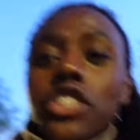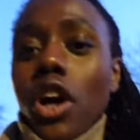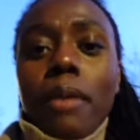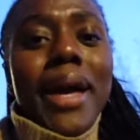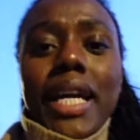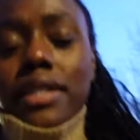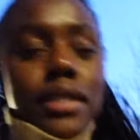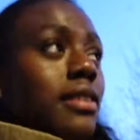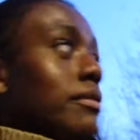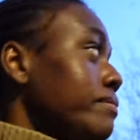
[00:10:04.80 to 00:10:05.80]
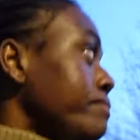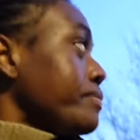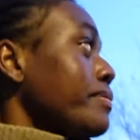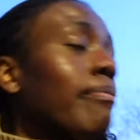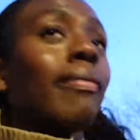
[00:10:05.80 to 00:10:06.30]
it's all meds.
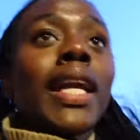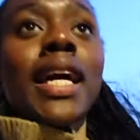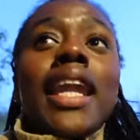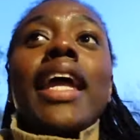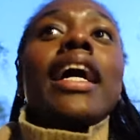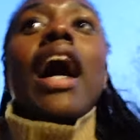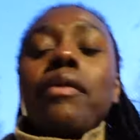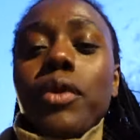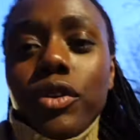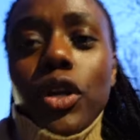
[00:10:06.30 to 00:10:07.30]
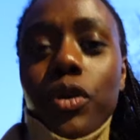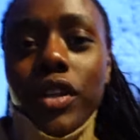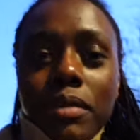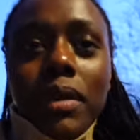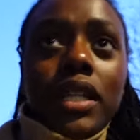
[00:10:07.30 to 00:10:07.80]
Like, I won't know
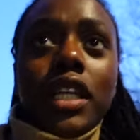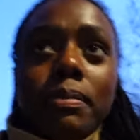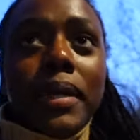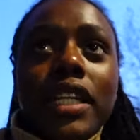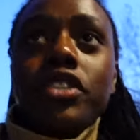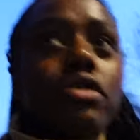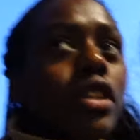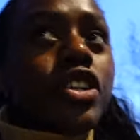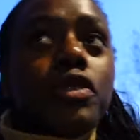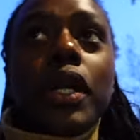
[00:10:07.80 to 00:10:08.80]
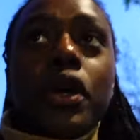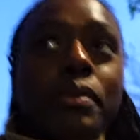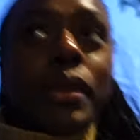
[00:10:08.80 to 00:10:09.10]
them. They'll be 2 years below